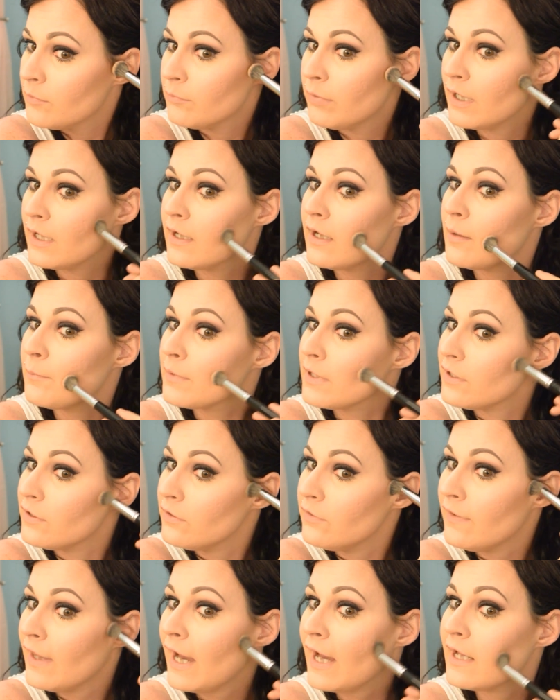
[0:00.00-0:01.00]
But I'm going to
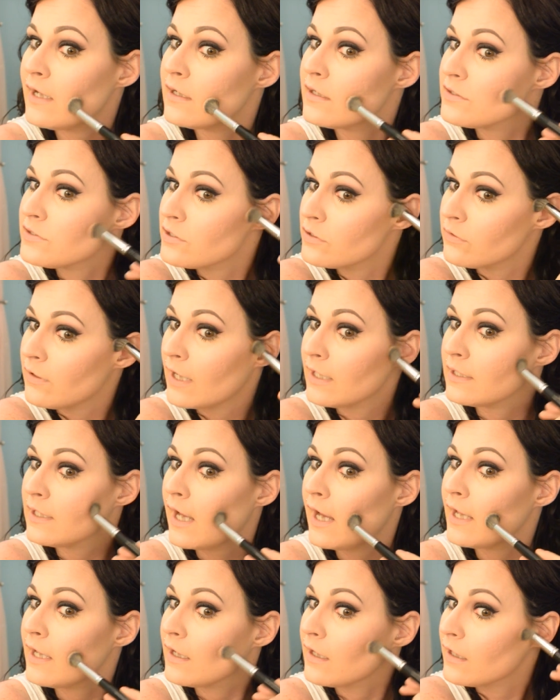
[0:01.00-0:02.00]
do that until I
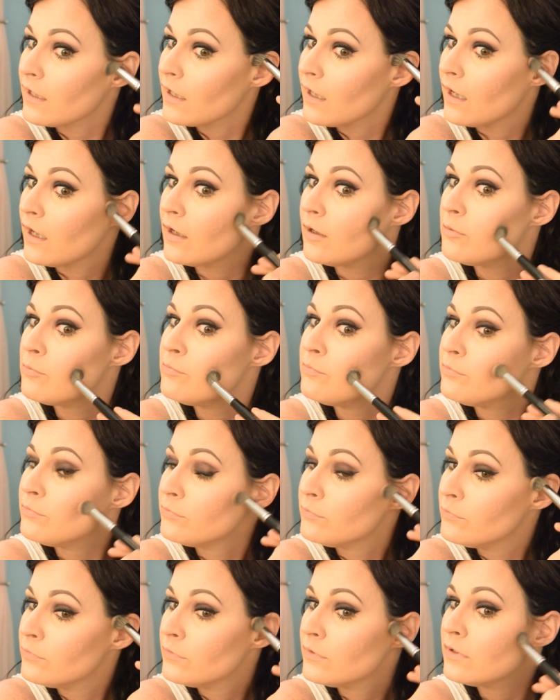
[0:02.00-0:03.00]
like
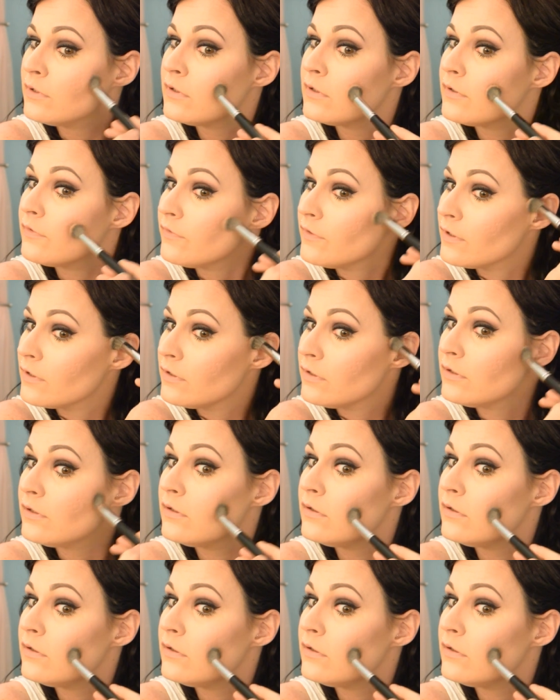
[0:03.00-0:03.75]
the